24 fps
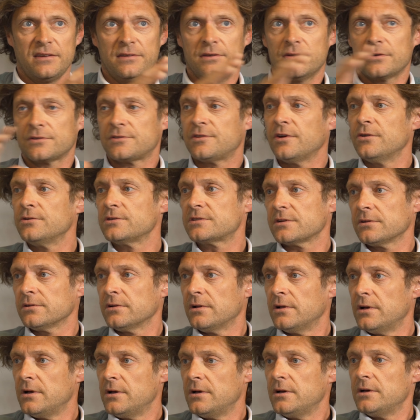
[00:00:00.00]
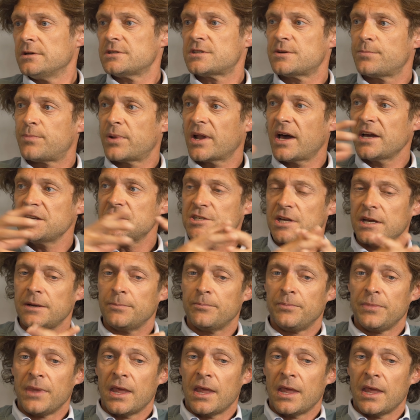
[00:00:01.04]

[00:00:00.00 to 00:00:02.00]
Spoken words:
in your total supply chain.